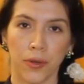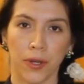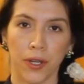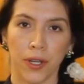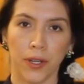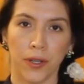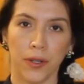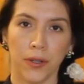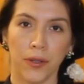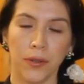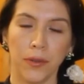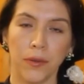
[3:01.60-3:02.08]

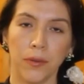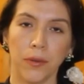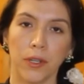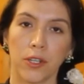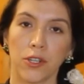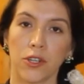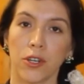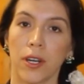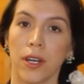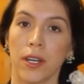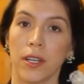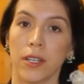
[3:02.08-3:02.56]
oil,
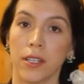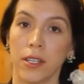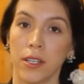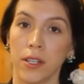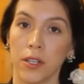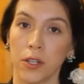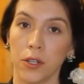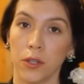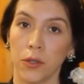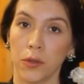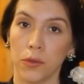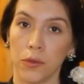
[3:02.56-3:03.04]
which I
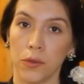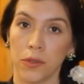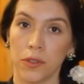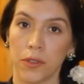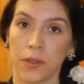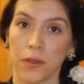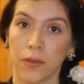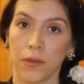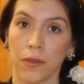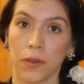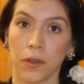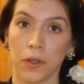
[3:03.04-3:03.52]
didn't use
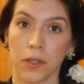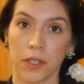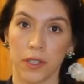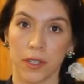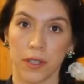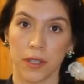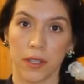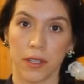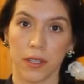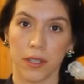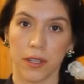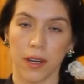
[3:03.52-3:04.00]
the
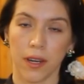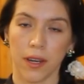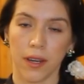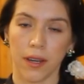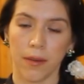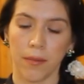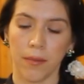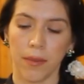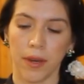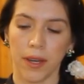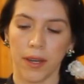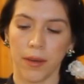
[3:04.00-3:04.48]
first
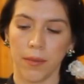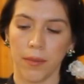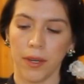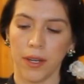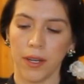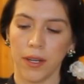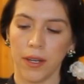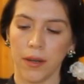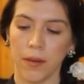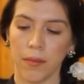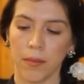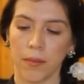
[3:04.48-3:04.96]
time I made
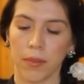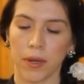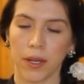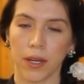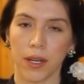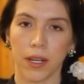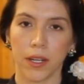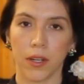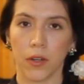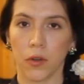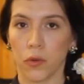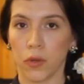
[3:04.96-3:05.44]
it, but
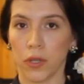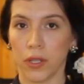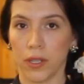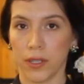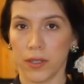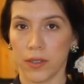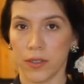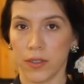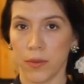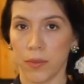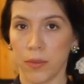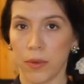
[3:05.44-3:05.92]
I know that
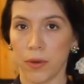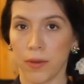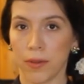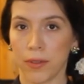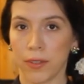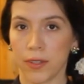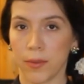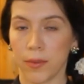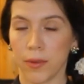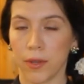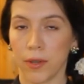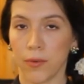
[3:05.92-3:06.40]
it's supposed
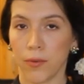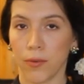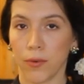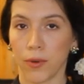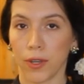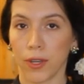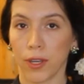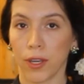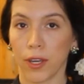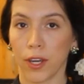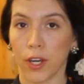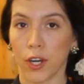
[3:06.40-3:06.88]
to be
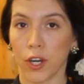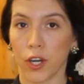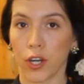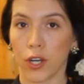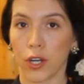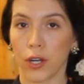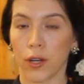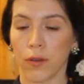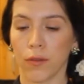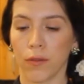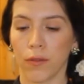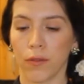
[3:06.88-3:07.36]
really
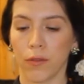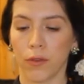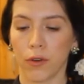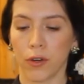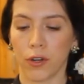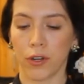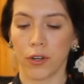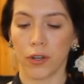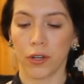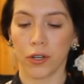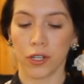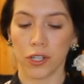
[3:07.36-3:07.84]
good for
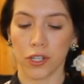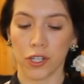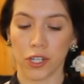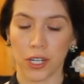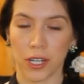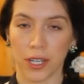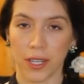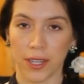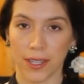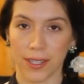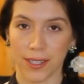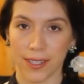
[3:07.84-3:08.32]
nourishing
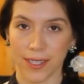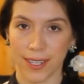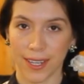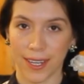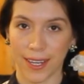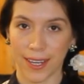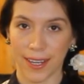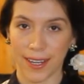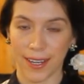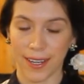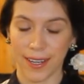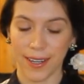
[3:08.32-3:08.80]
the
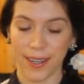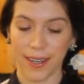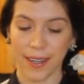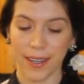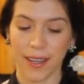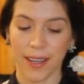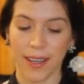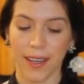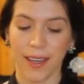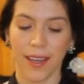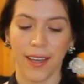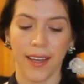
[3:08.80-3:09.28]
skin.
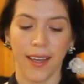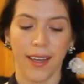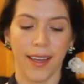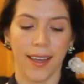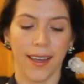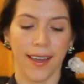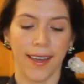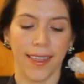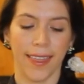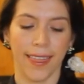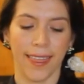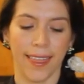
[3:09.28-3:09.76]

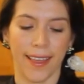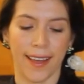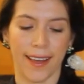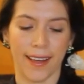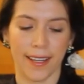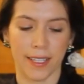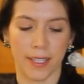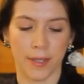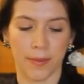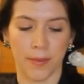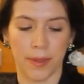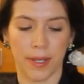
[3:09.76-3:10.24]
And
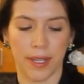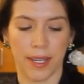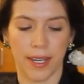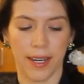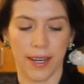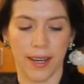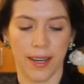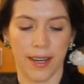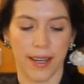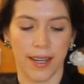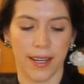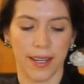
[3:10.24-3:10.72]
last but
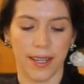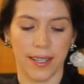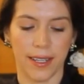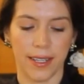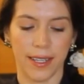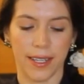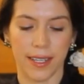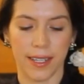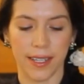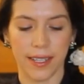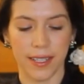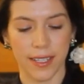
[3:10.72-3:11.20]
not
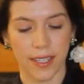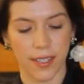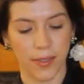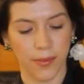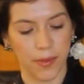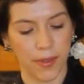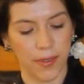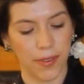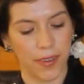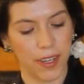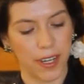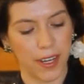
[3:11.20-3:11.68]
least,
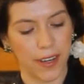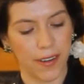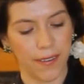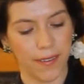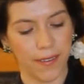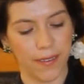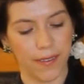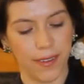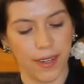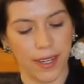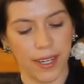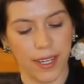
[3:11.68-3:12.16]
we've got
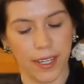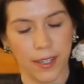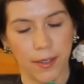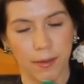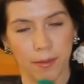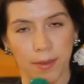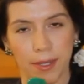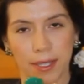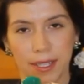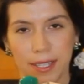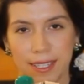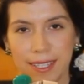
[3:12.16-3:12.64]

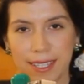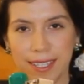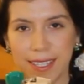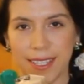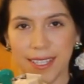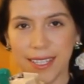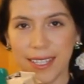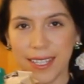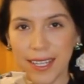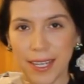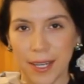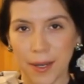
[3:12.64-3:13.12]

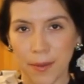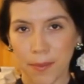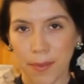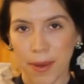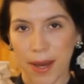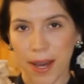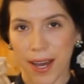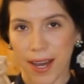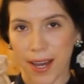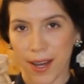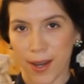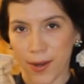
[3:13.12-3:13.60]
Vitamin-C
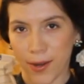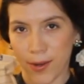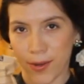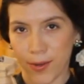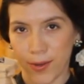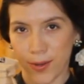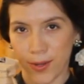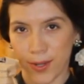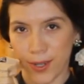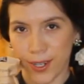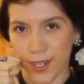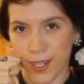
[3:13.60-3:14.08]

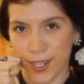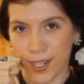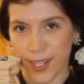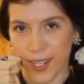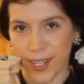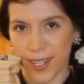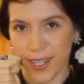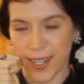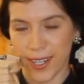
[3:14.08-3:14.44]
powder,